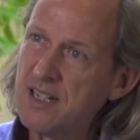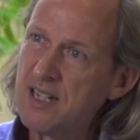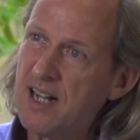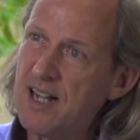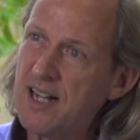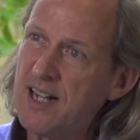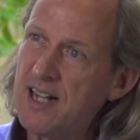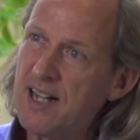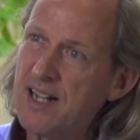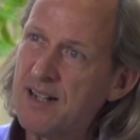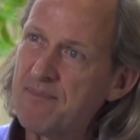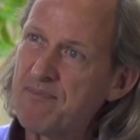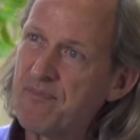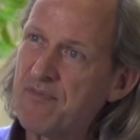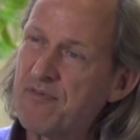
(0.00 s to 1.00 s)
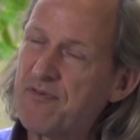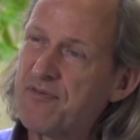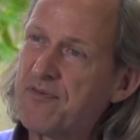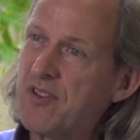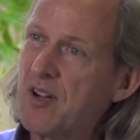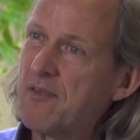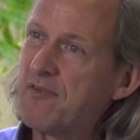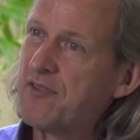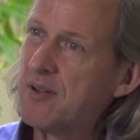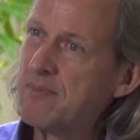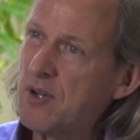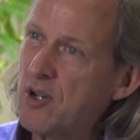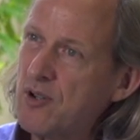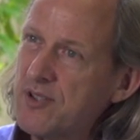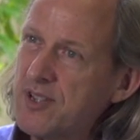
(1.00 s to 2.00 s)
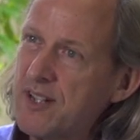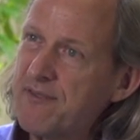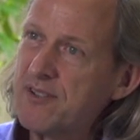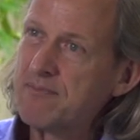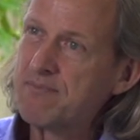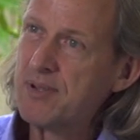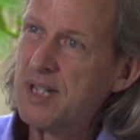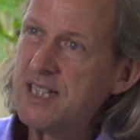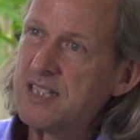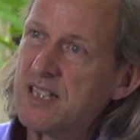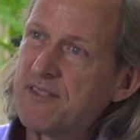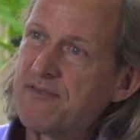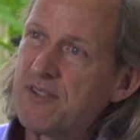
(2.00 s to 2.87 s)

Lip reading: from all different places,